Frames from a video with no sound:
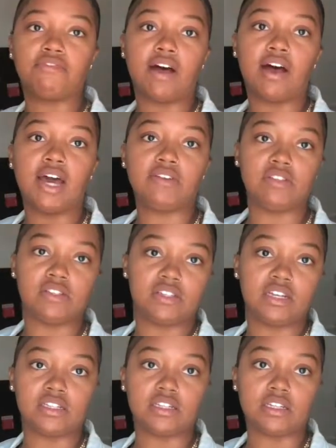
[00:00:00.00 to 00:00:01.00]
5 to
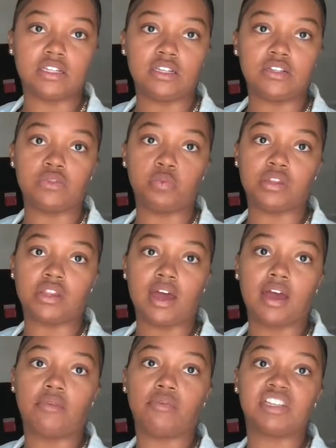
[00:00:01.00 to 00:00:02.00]
6 of these with that